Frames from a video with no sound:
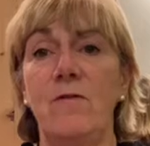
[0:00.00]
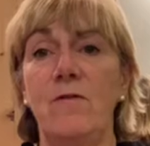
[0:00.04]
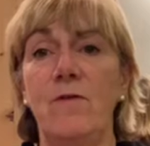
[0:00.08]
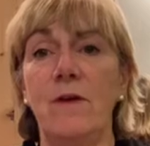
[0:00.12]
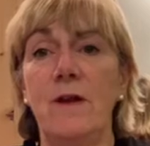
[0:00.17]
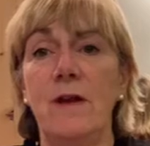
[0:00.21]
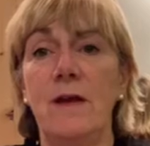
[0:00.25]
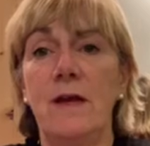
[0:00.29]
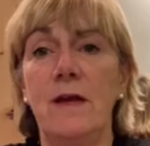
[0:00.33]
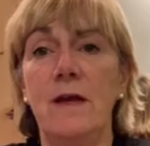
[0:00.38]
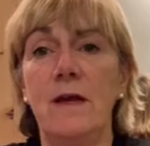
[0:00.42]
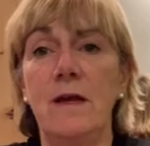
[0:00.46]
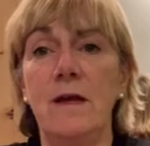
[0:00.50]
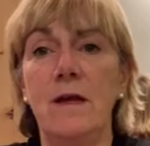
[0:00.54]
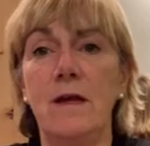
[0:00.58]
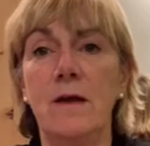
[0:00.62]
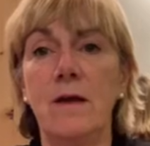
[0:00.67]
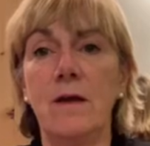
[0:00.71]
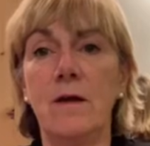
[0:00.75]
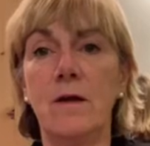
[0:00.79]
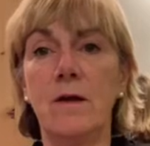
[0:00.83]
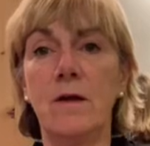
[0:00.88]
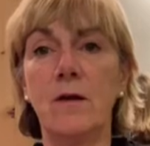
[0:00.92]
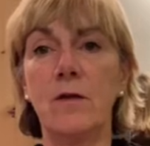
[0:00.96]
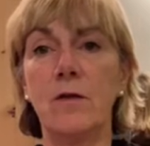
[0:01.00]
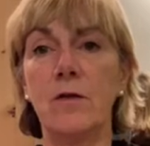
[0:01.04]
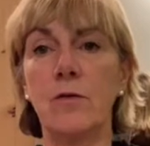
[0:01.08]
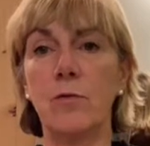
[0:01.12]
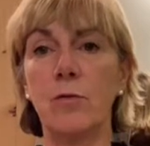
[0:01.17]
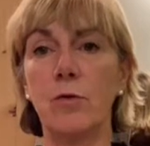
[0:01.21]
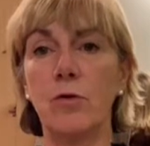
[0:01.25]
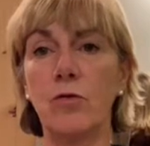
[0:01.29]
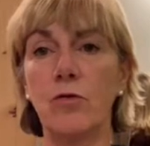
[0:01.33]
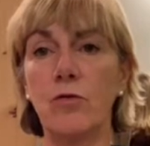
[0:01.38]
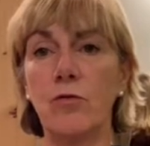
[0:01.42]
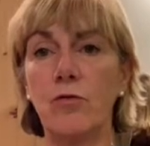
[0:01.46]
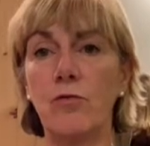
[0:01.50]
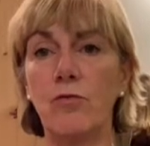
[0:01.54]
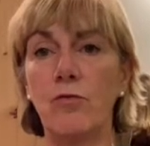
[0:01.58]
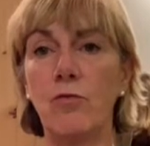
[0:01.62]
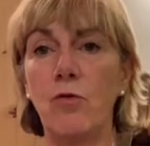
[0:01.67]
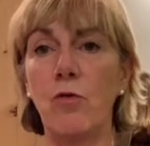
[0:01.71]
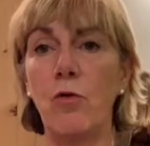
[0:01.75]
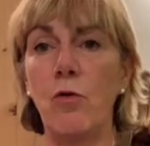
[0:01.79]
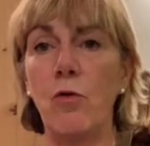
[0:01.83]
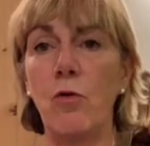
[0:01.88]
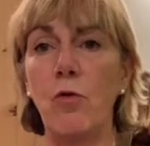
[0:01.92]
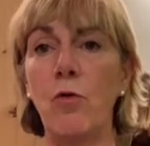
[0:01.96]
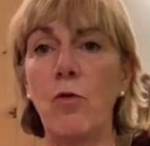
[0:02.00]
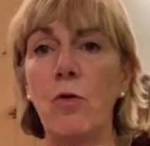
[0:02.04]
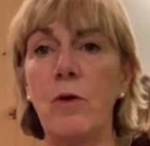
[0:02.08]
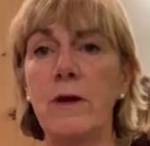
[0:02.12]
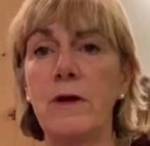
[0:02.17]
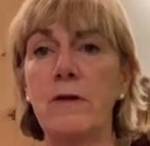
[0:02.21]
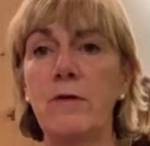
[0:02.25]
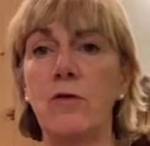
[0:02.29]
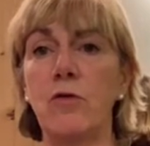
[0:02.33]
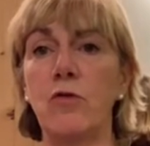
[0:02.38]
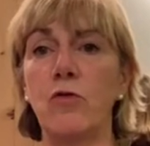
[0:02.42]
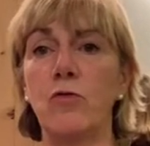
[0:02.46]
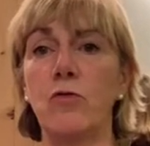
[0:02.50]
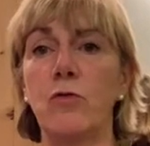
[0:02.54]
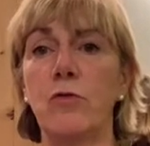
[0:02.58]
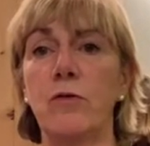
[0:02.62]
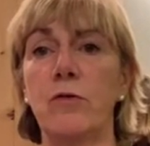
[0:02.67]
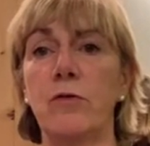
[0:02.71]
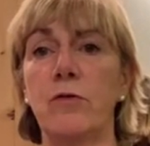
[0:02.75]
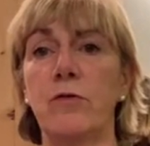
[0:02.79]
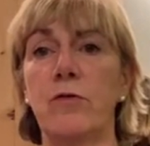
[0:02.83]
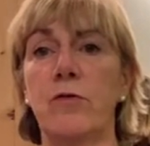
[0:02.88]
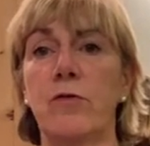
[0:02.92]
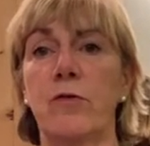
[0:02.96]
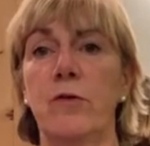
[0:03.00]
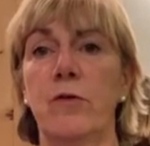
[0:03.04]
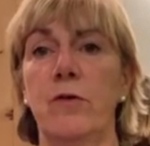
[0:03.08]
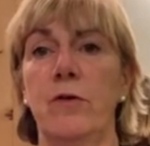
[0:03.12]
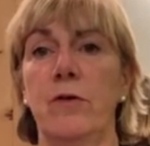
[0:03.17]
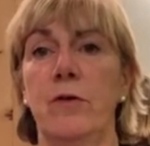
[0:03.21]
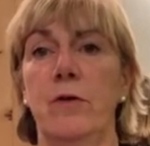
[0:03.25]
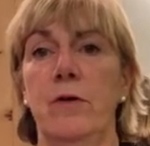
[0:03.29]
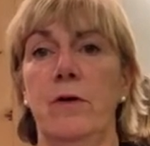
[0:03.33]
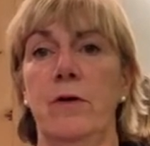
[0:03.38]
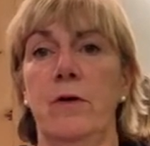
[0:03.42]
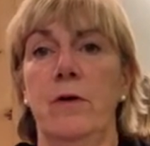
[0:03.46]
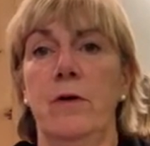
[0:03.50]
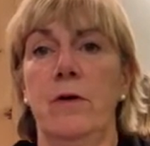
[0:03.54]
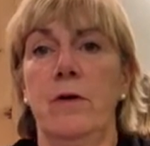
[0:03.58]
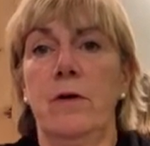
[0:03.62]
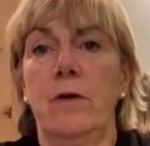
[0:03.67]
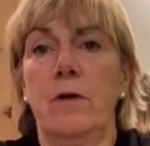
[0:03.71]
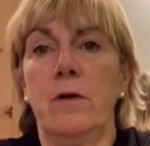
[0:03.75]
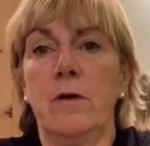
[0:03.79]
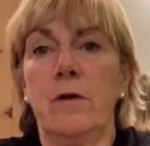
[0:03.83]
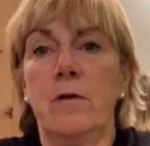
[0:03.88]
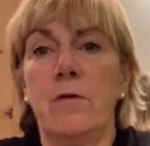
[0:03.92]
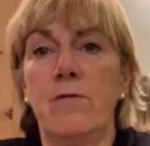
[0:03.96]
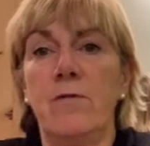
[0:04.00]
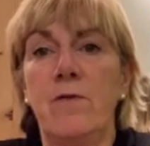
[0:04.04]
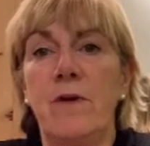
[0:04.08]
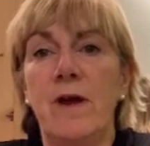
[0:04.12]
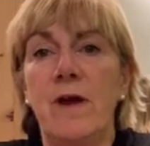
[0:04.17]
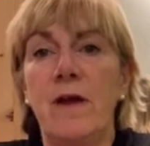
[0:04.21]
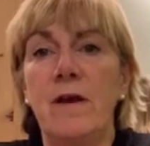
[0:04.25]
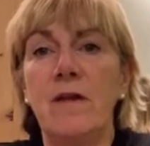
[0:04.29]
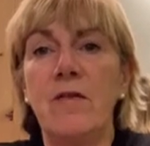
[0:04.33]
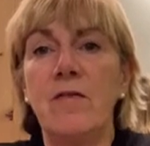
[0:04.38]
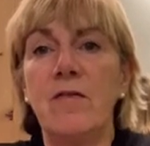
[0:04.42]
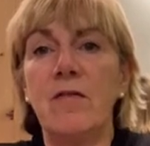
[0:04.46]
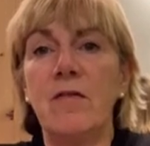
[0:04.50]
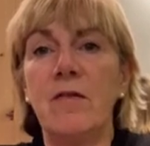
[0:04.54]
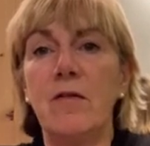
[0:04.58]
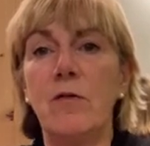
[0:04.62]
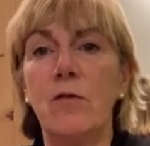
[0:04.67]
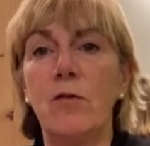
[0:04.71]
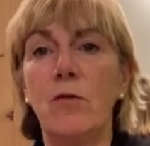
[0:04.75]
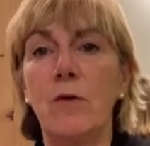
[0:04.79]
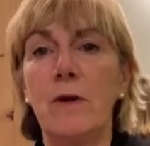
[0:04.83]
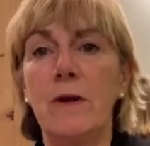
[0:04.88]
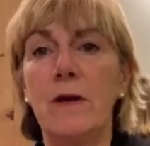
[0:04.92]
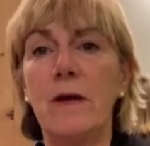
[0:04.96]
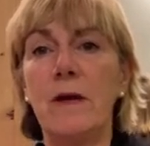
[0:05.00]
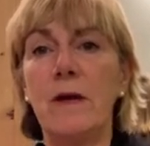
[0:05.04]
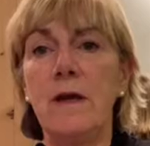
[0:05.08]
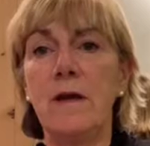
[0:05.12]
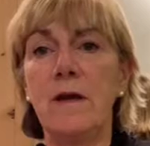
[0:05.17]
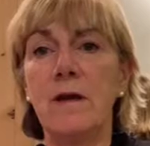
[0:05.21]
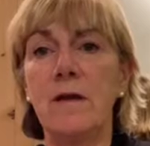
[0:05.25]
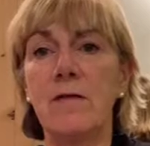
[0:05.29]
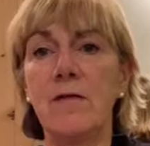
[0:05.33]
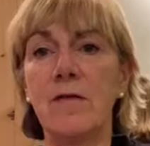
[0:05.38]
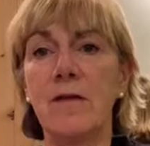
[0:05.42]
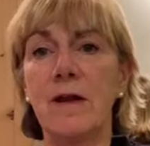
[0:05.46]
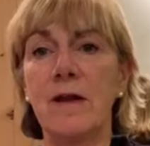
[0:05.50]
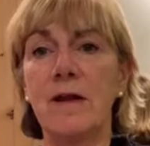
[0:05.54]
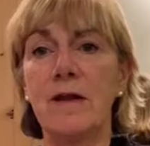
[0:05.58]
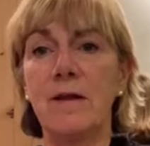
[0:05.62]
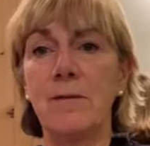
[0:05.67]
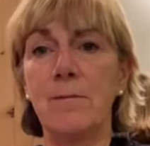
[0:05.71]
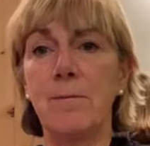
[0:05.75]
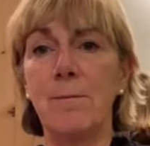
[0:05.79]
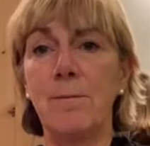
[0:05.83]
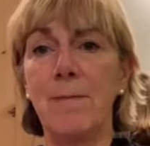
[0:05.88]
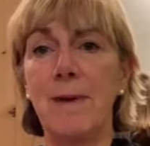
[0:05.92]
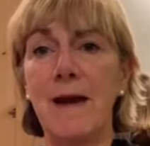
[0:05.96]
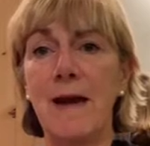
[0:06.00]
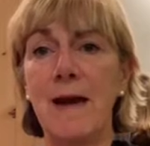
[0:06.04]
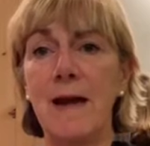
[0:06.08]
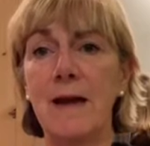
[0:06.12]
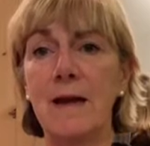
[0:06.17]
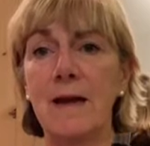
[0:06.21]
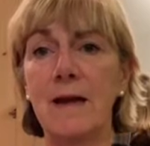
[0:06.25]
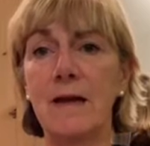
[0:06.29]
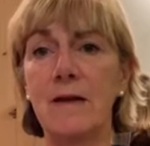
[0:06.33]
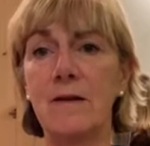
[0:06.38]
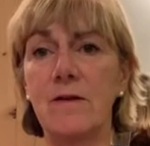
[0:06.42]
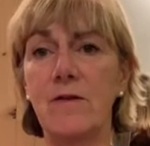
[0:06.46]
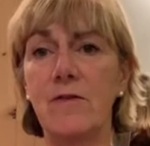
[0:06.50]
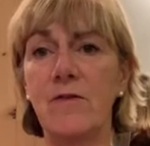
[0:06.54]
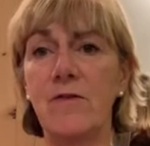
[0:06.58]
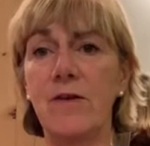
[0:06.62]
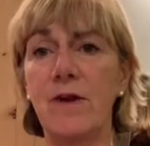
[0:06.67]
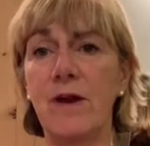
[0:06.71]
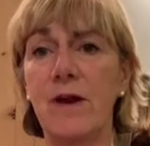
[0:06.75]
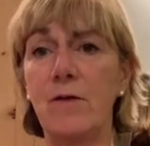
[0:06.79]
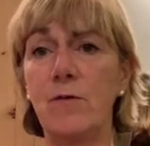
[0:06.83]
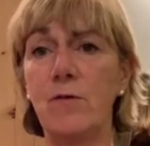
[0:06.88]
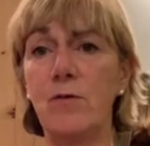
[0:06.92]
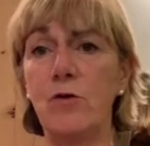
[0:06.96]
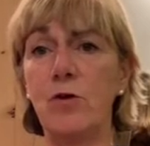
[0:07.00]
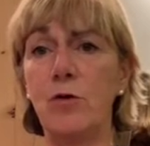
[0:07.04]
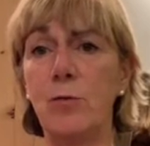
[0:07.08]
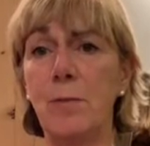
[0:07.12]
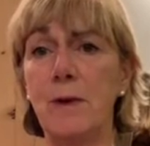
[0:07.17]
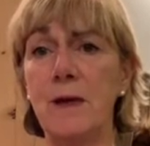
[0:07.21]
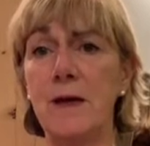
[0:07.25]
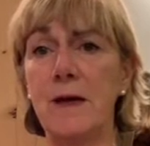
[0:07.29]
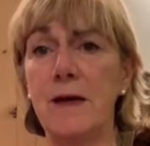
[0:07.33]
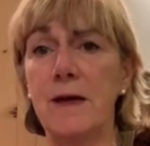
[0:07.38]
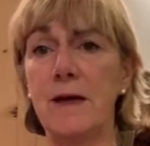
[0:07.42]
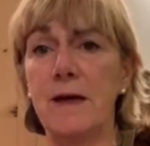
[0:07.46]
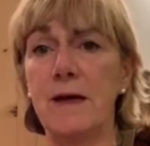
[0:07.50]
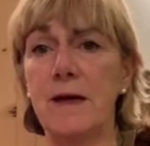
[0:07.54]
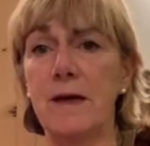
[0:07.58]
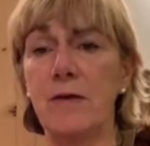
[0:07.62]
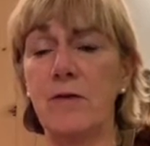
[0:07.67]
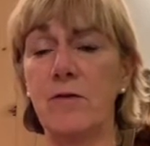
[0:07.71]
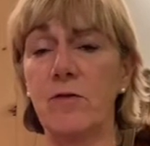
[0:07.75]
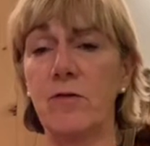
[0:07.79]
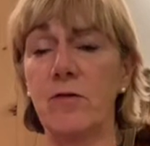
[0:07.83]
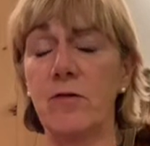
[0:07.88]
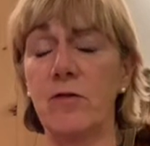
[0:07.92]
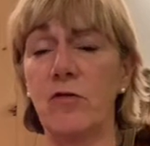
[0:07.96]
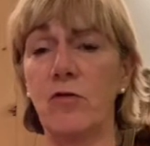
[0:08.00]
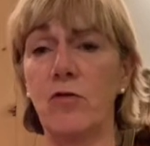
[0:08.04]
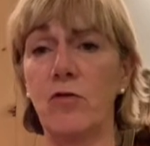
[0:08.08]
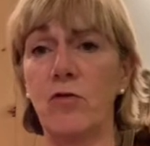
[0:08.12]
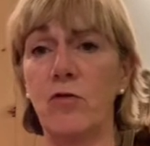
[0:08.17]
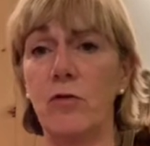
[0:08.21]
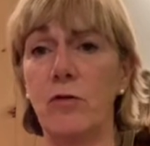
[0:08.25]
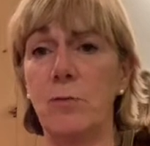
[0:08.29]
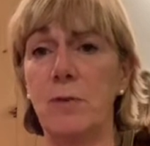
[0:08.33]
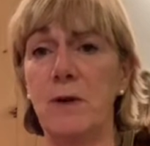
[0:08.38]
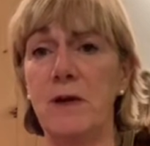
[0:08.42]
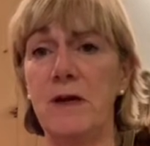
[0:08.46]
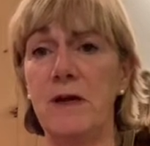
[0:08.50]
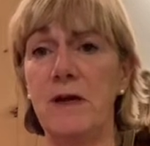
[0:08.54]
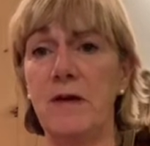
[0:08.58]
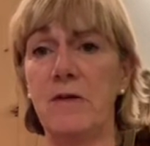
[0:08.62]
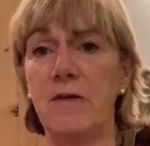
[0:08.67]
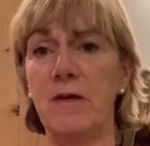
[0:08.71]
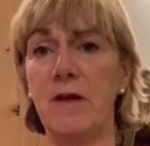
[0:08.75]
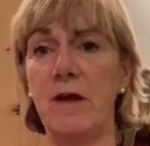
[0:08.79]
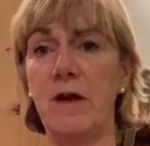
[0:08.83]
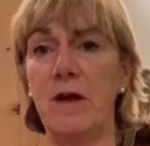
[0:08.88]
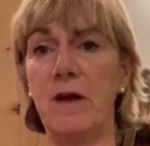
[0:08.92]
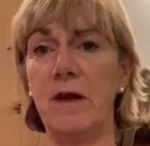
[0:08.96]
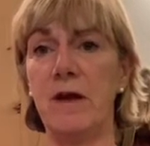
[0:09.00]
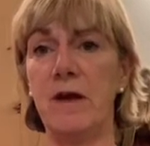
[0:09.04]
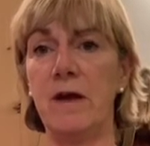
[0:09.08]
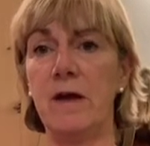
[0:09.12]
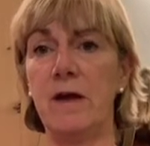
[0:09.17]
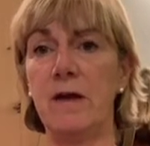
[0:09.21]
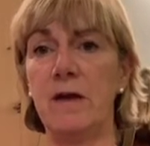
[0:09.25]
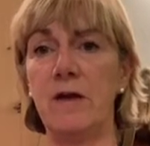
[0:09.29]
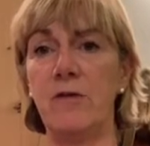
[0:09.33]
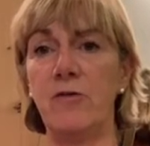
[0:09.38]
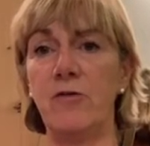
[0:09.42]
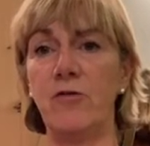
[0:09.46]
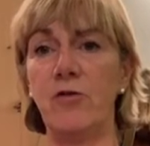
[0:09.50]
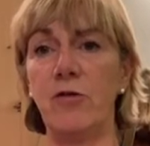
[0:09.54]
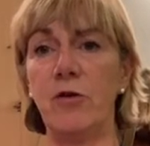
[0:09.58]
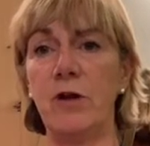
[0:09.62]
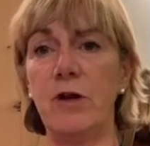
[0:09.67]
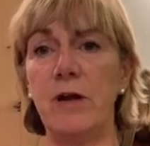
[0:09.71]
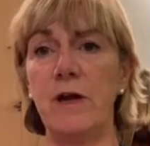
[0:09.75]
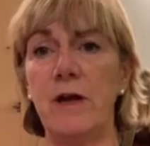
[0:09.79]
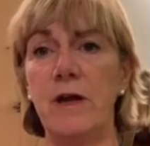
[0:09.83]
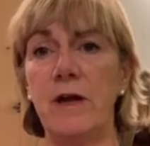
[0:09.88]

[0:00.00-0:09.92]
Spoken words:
feeling. So we're just rolling the shoulders. Very slowly slide them back and down your back, your shoulder blades, and then draw your